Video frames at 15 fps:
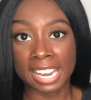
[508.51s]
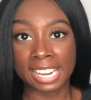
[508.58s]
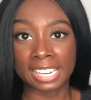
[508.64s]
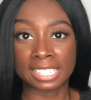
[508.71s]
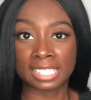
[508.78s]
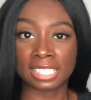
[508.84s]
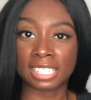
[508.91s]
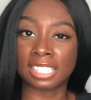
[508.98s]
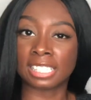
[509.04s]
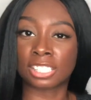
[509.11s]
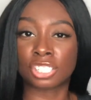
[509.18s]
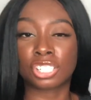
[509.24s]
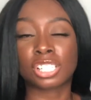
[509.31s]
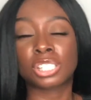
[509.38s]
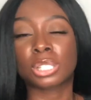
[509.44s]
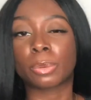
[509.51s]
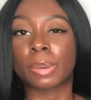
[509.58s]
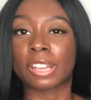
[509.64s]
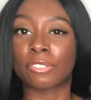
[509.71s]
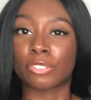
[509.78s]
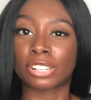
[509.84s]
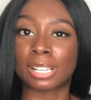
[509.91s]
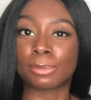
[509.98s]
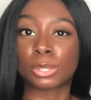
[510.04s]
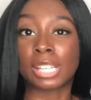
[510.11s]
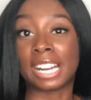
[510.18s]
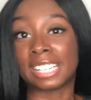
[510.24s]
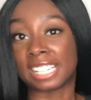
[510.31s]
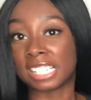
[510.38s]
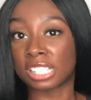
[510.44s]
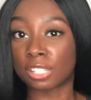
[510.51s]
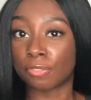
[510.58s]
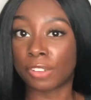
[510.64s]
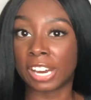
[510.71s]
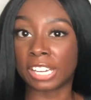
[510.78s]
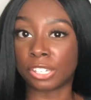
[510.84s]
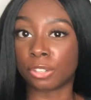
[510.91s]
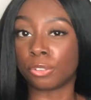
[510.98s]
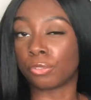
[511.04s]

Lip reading: and it's just a way for them to identify you